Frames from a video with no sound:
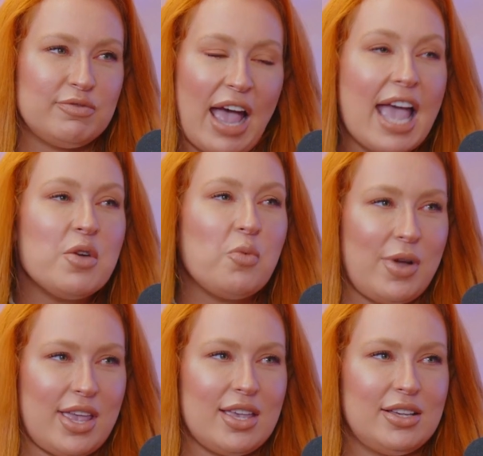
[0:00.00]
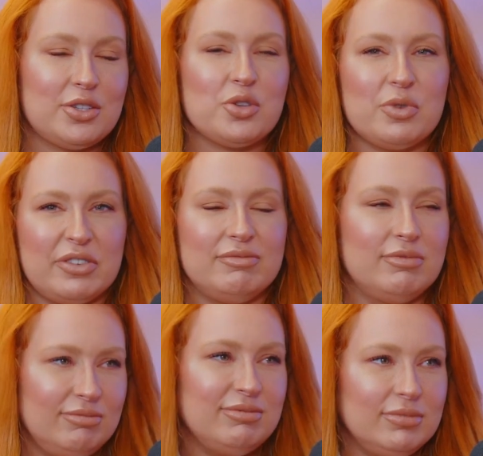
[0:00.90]
For 8 weeks, you would have
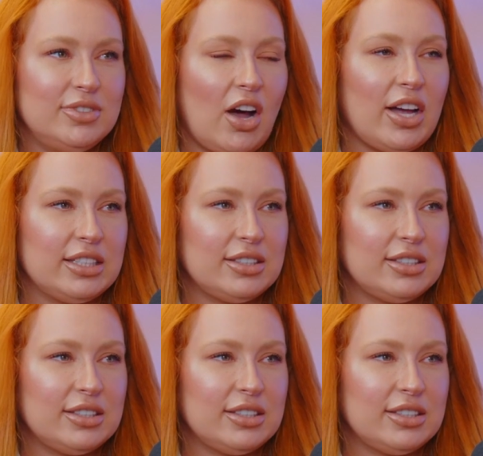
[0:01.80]
died.